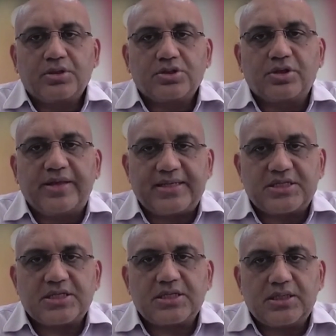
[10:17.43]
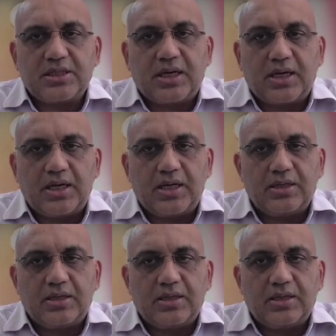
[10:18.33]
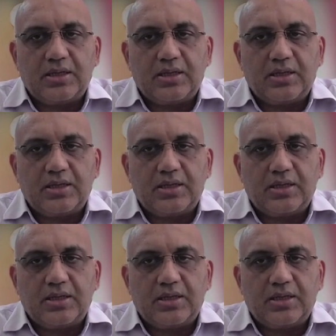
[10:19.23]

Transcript: So that's the